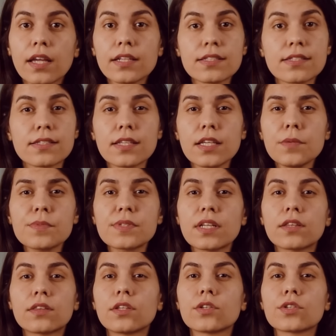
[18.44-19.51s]
And it seems
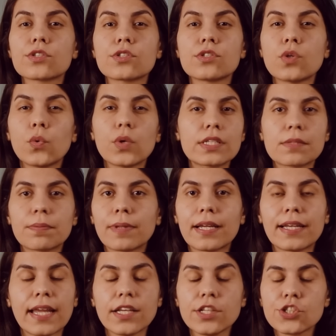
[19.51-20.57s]
that there is no
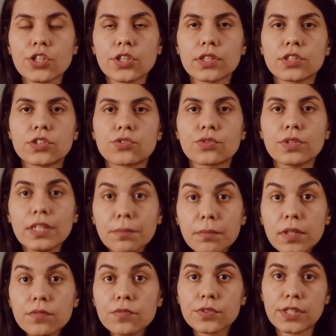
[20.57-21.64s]
explanation and
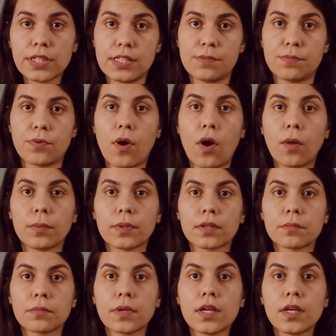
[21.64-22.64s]
treatment for this problem.